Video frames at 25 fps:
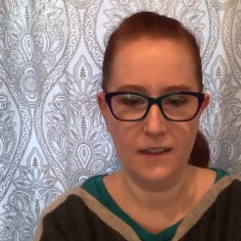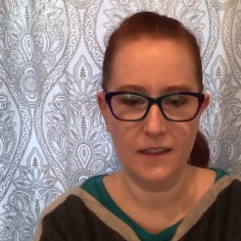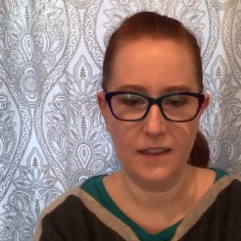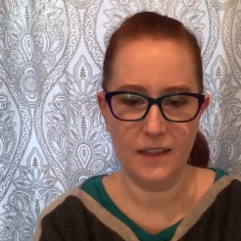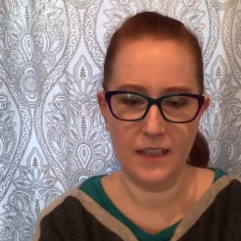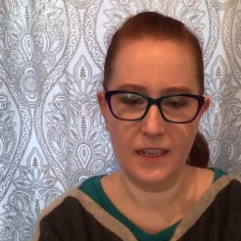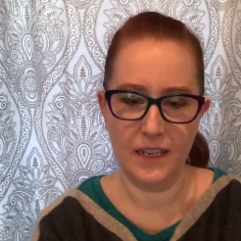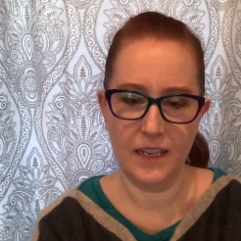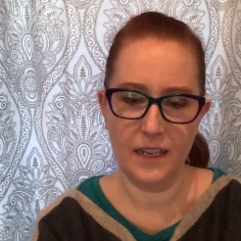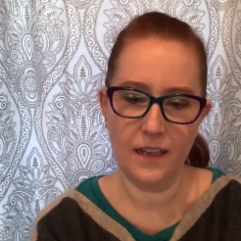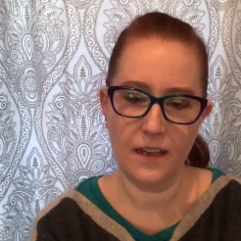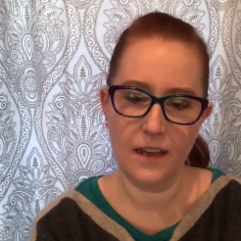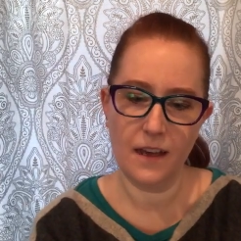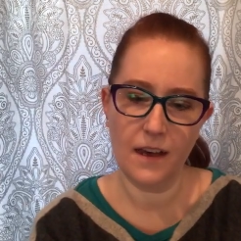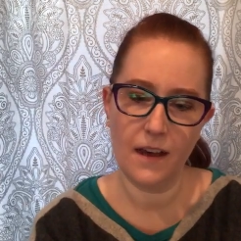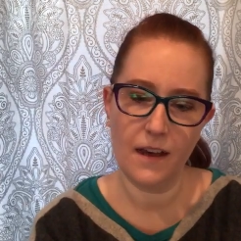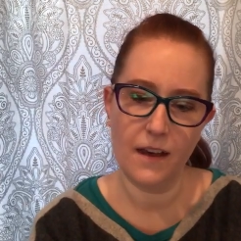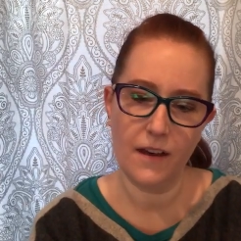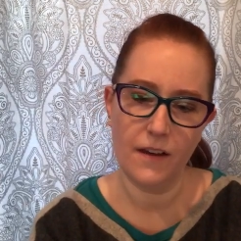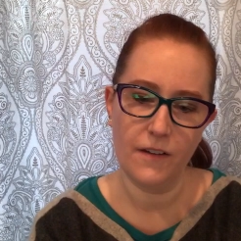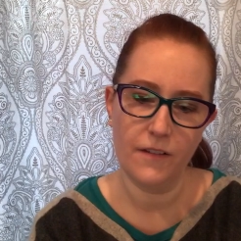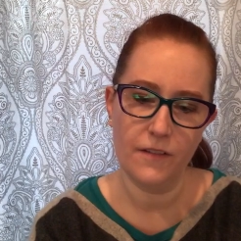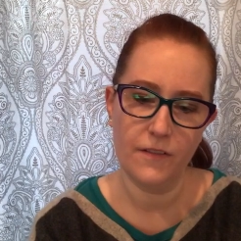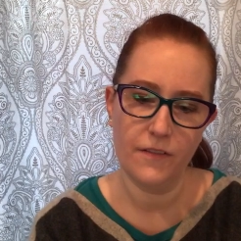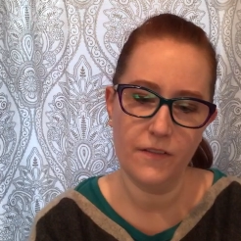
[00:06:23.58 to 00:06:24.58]
thing
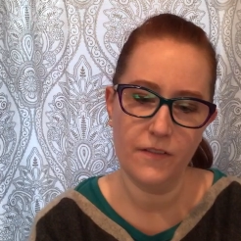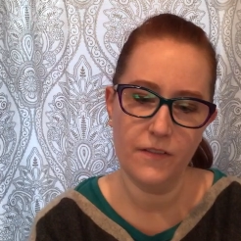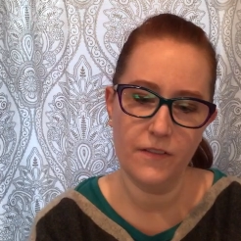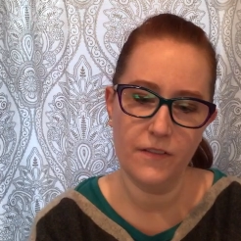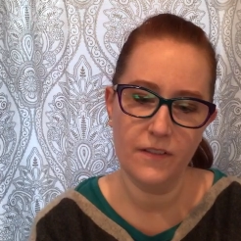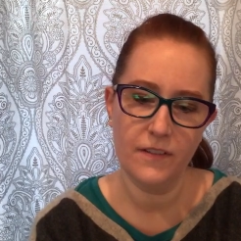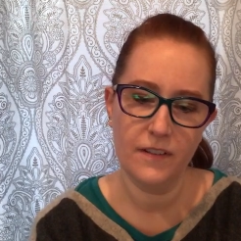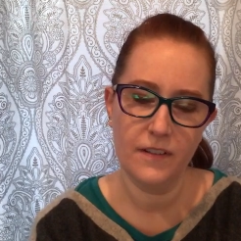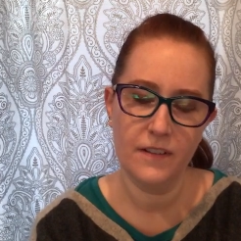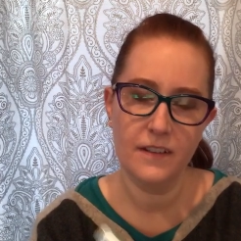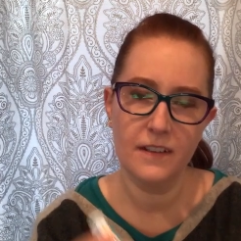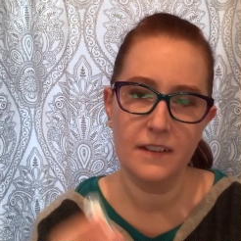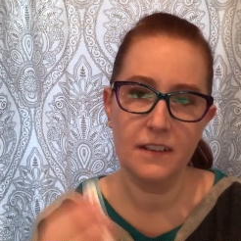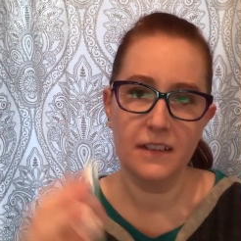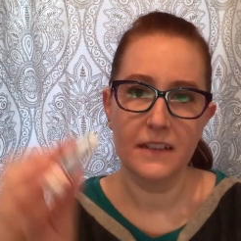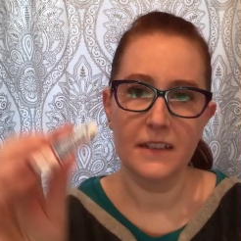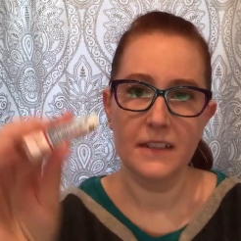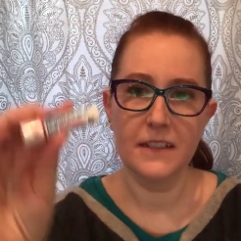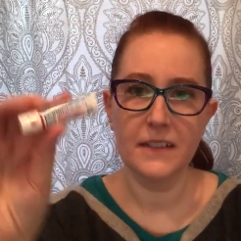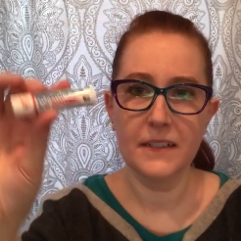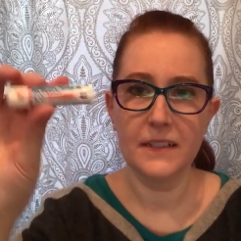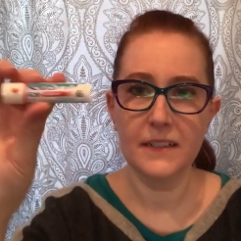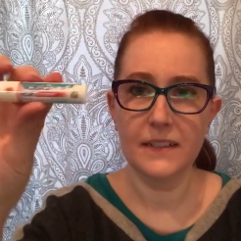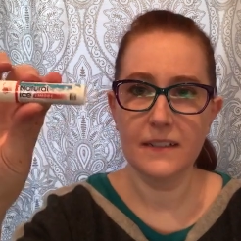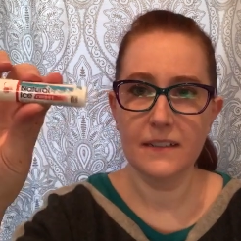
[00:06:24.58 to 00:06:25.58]
of
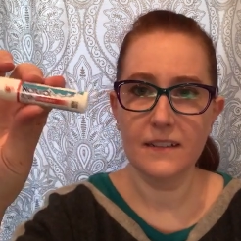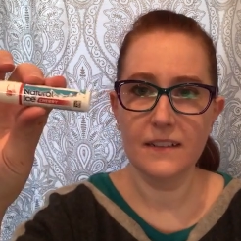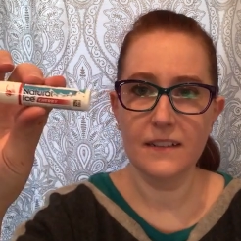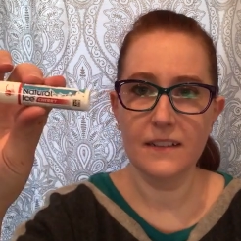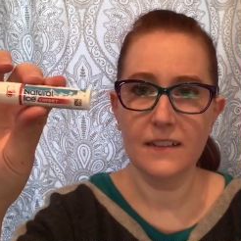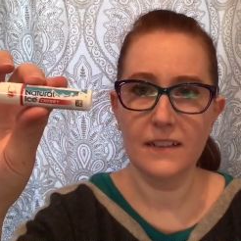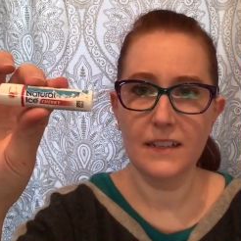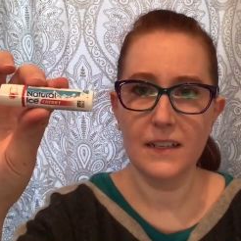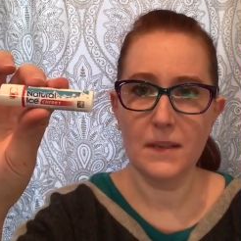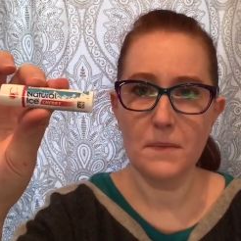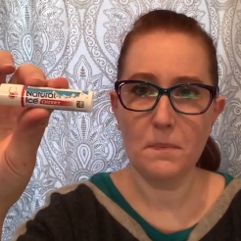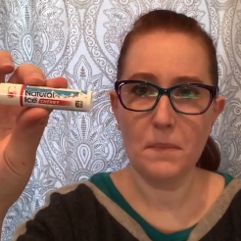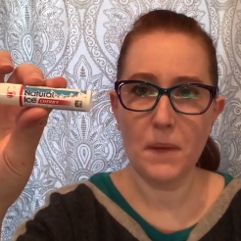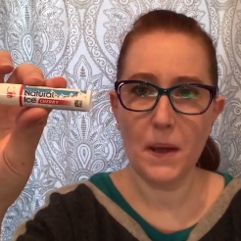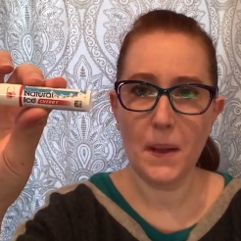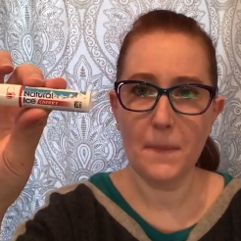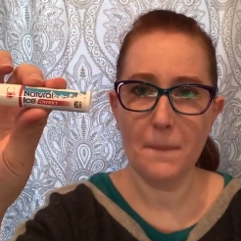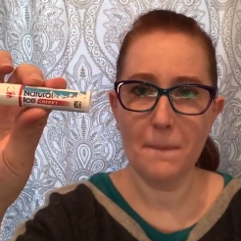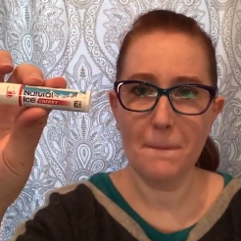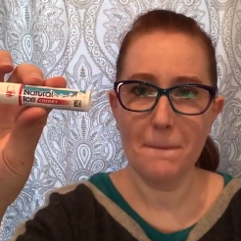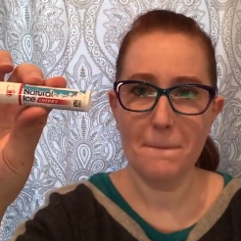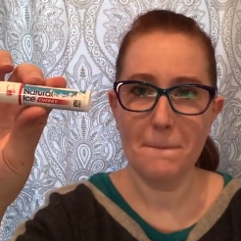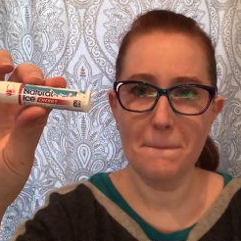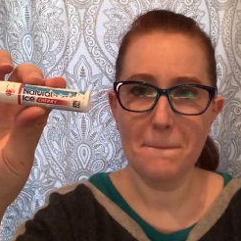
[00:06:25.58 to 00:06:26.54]
lip balm,